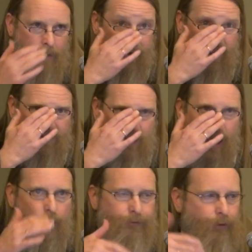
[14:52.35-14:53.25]
because
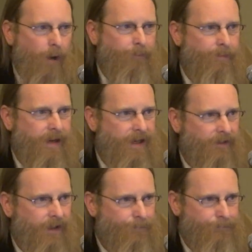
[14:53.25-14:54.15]
Donald Trump
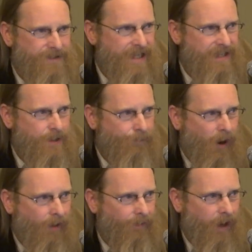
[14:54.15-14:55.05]
immediately seized
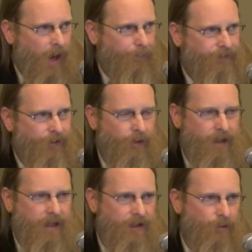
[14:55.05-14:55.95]
upon the
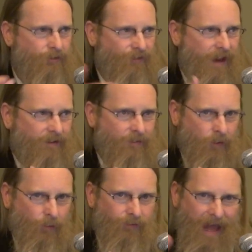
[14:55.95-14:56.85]
opportunity to use fake
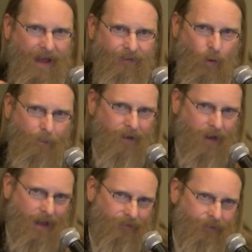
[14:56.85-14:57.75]
news as a
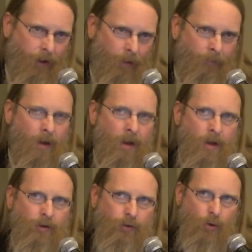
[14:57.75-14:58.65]
weaponized term
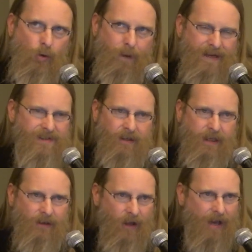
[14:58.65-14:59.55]
to
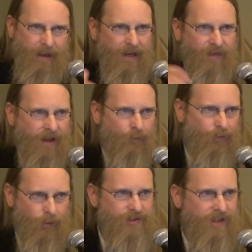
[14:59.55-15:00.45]
basically claim anything
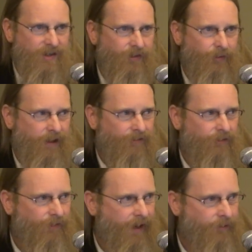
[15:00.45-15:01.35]
with which he disagrees
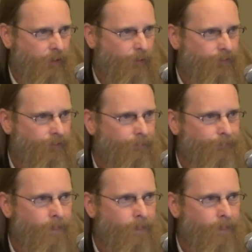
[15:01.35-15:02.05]
is fake news.